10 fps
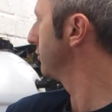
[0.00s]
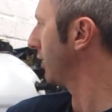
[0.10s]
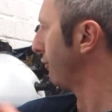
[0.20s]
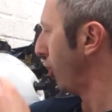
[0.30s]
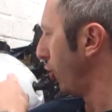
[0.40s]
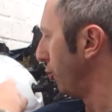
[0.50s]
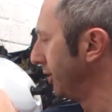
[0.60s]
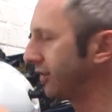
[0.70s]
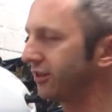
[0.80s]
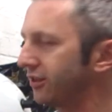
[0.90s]
I've not opened
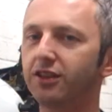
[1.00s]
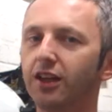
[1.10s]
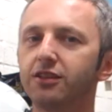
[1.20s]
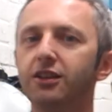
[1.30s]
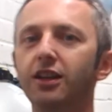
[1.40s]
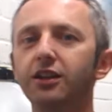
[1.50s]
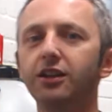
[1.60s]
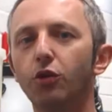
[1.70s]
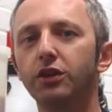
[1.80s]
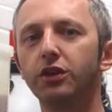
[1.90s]
this since Saturday,
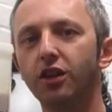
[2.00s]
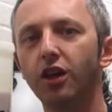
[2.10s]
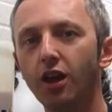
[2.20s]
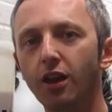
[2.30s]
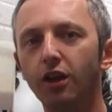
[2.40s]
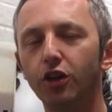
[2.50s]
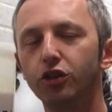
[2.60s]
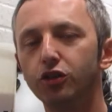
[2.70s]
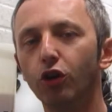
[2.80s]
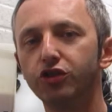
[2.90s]
so it's
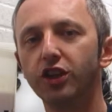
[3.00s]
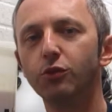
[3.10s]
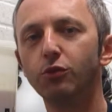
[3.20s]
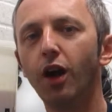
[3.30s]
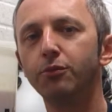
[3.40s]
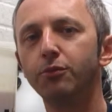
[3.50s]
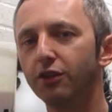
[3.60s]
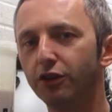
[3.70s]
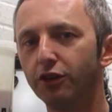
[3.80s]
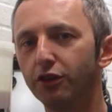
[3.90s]
you're seeing what I'm seeing
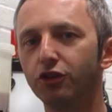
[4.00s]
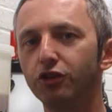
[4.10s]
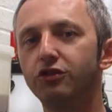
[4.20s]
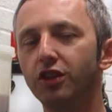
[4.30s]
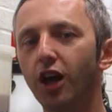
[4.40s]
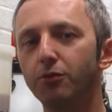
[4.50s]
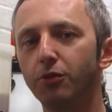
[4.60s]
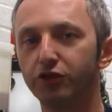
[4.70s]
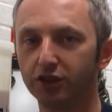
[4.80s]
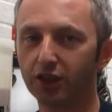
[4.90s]
for the first time.
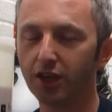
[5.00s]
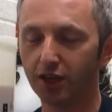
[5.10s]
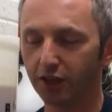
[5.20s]
Obviously you can't get the